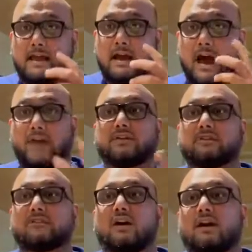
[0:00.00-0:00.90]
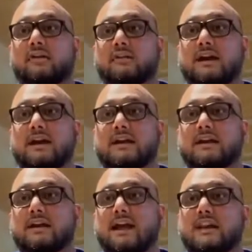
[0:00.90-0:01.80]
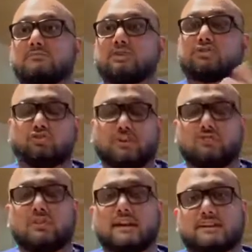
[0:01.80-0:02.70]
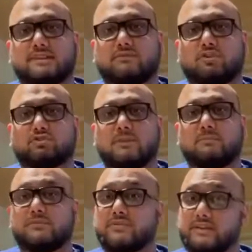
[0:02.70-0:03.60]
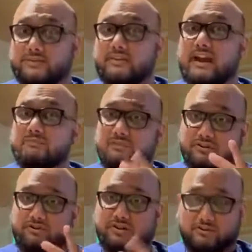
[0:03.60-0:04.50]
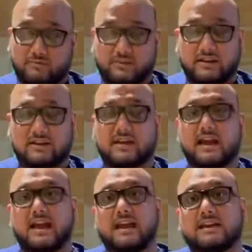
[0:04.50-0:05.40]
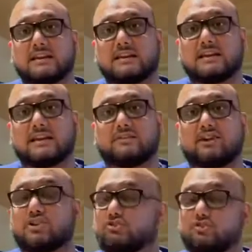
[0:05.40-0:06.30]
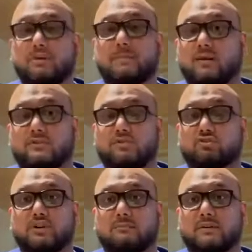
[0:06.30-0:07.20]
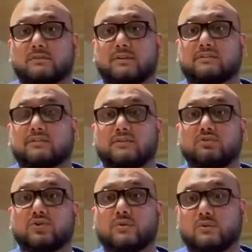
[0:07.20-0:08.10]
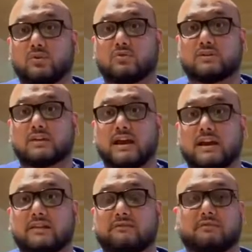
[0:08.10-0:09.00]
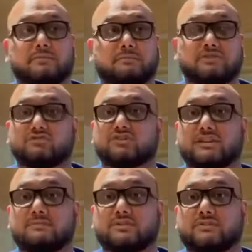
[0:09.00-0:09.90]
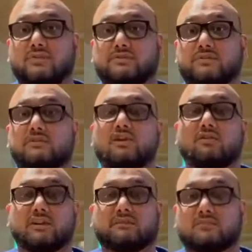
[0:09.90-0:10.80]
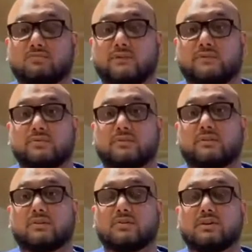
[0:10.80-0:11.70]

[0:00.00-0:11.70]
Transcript: Others are administration related. For example, if nurses are administering something and they're unsure about, for example, if there's a fluid overload, and if the patient's a diabetes, obviously we can't give them more fluid, so